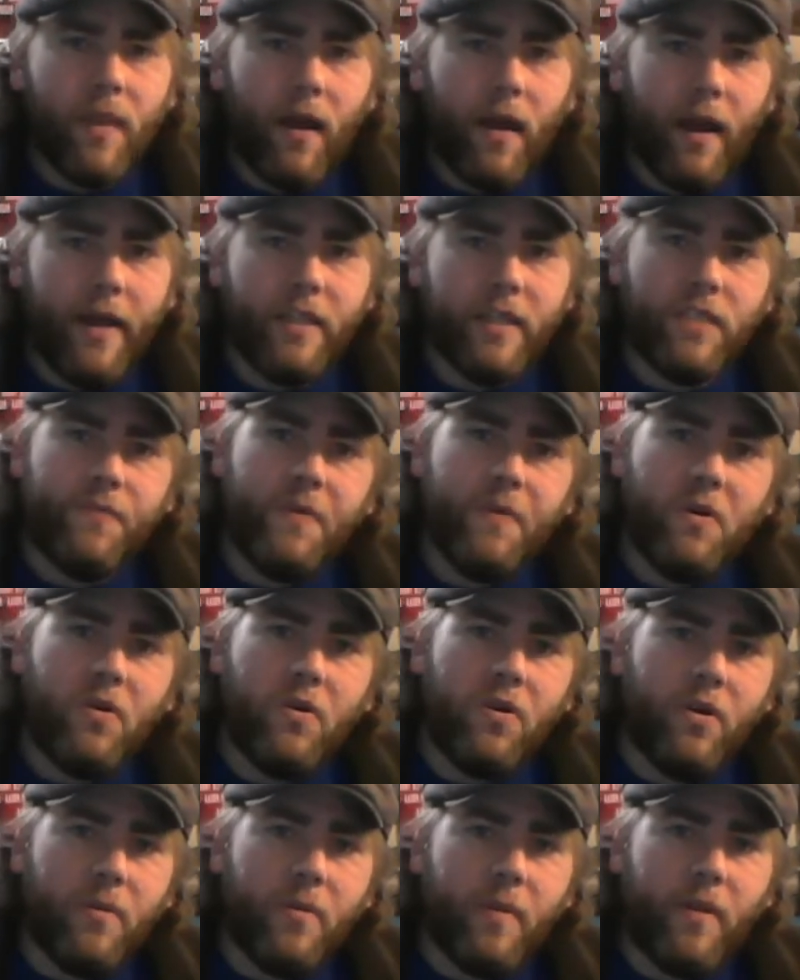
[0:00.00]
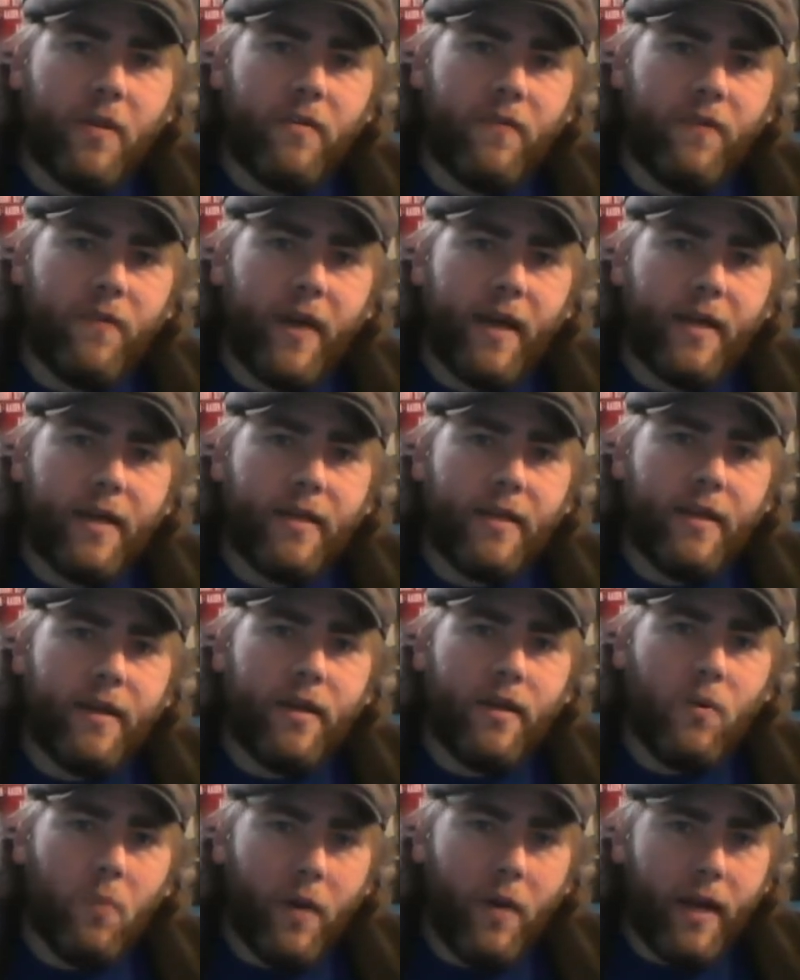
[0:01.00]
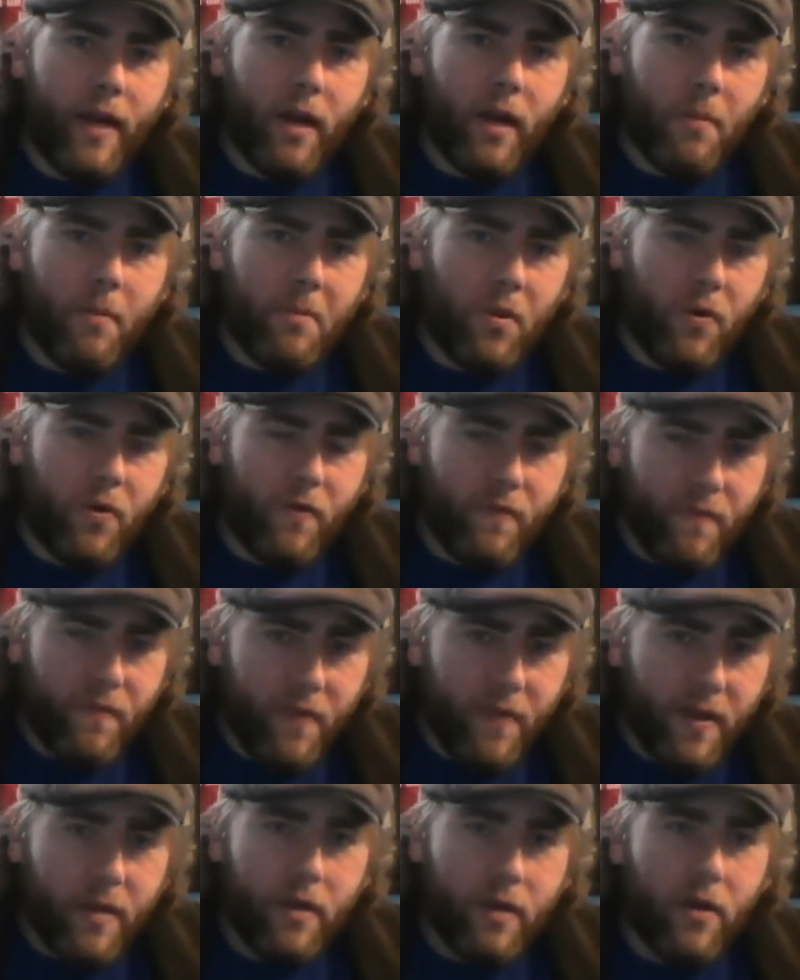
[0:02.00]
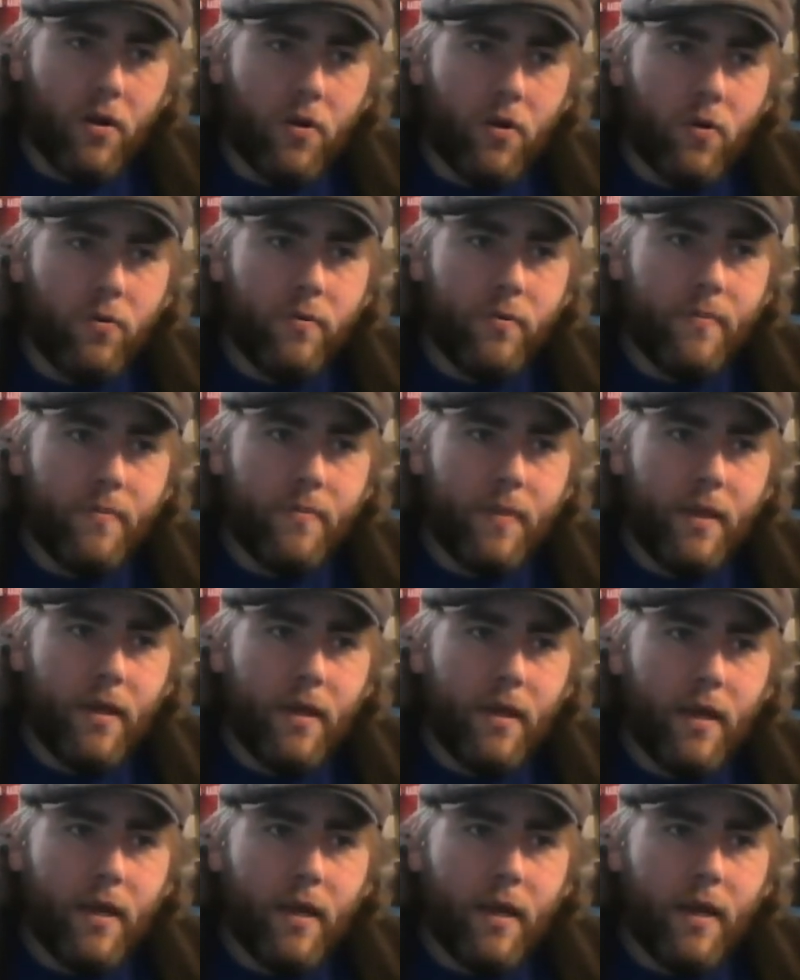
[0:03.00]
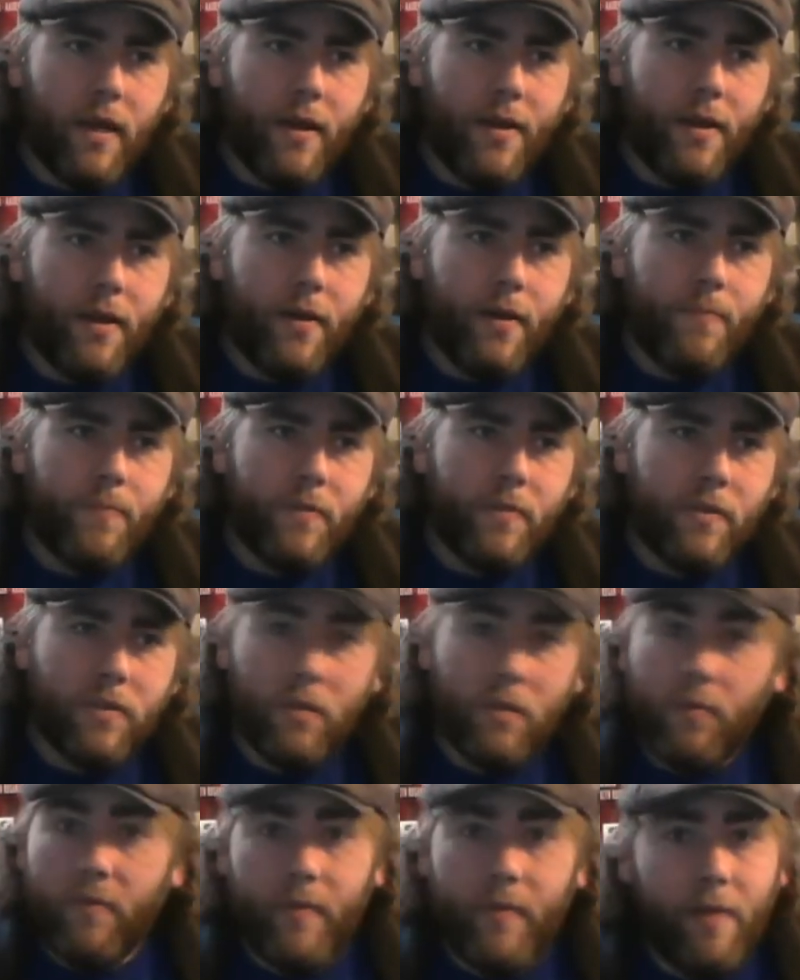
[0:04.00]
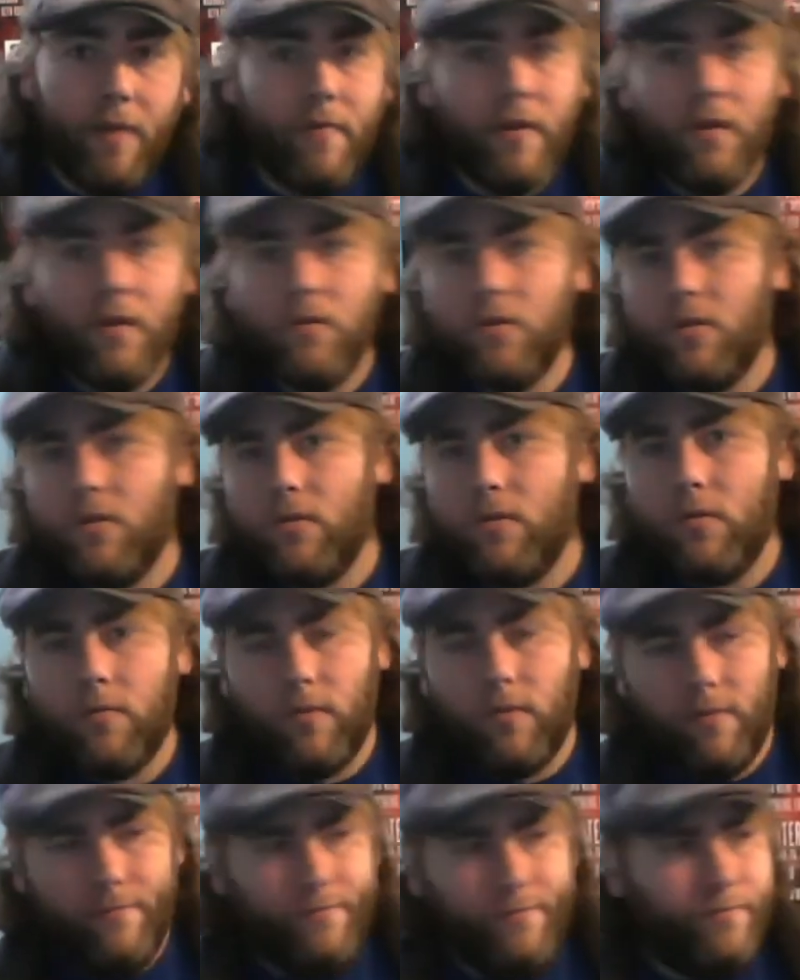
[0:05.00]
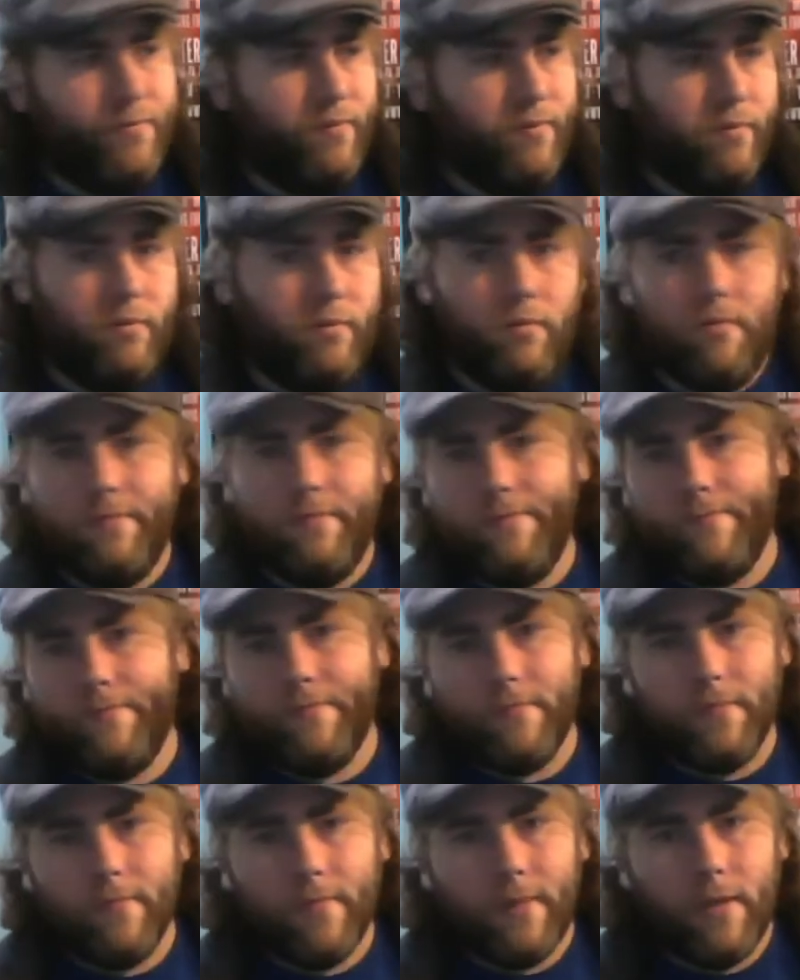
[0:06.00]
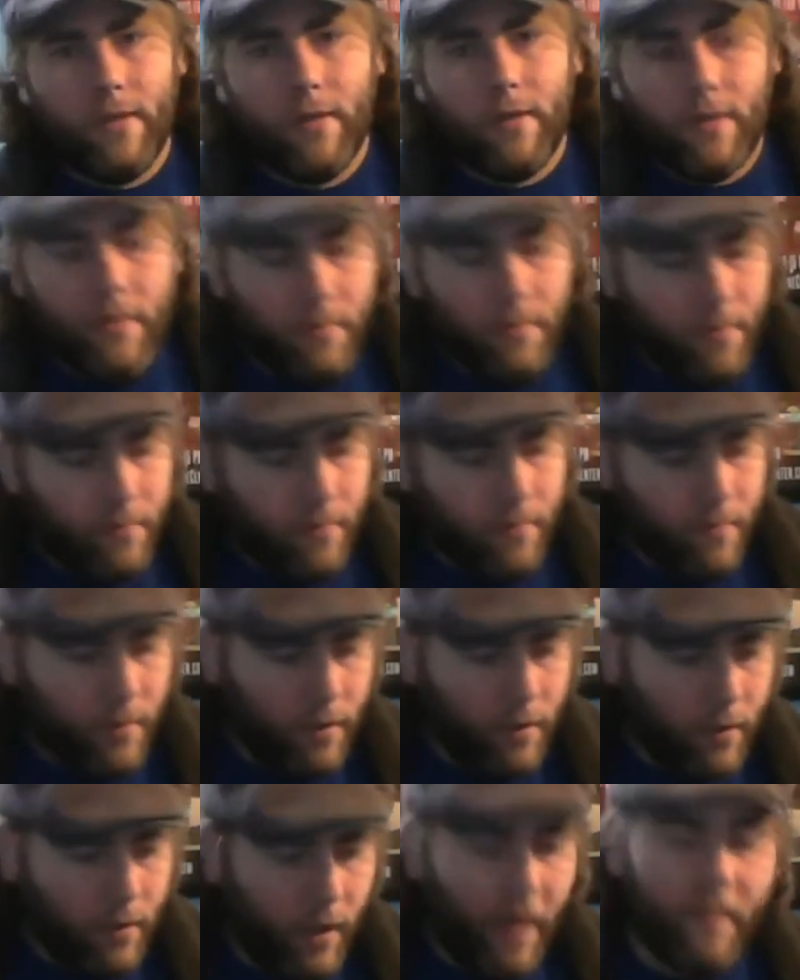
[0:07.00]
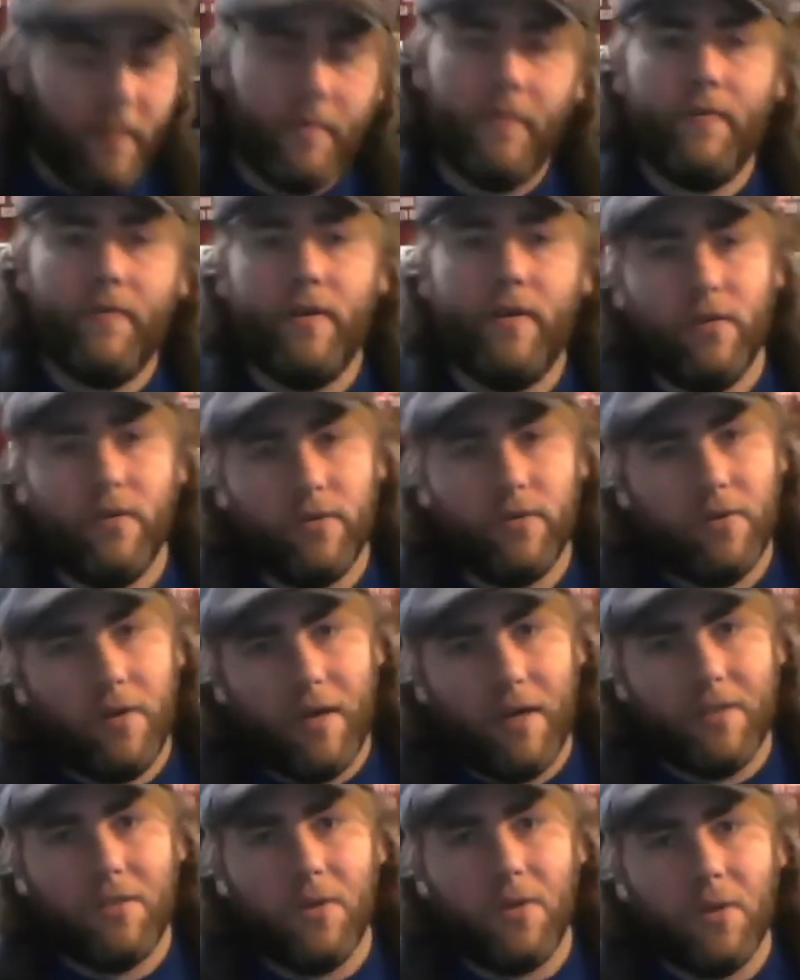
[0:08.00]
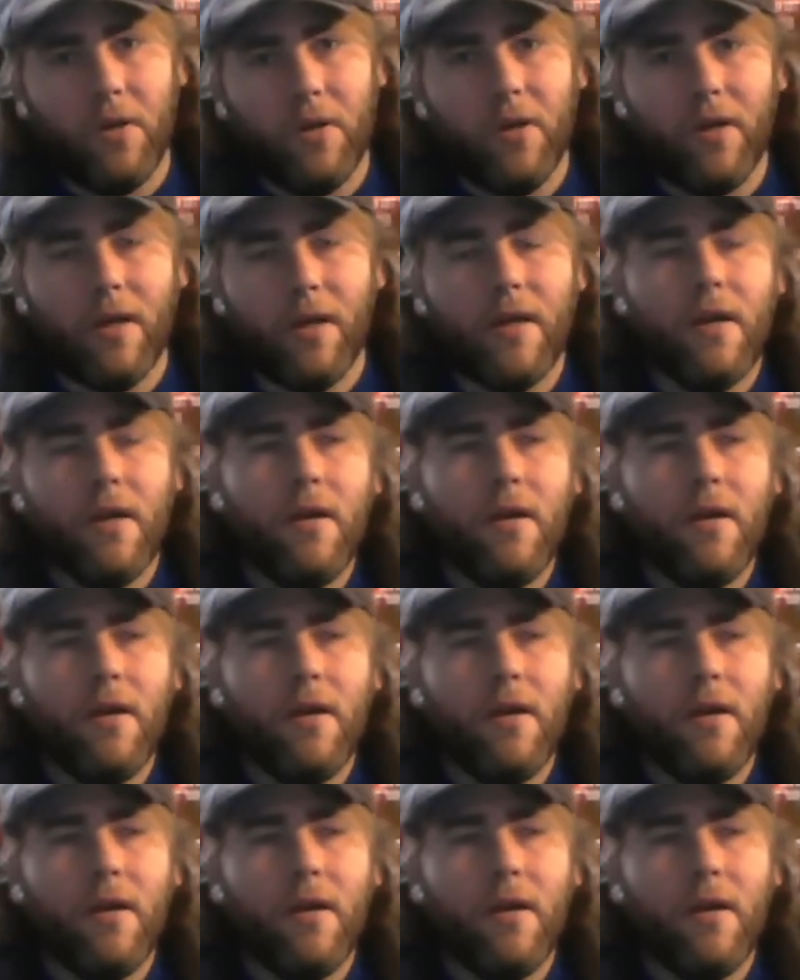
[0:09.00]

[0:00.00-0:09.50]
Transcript: I just feel good about the fact that when I upload a video, some of my videos are, well, a lot of my videos are not so good.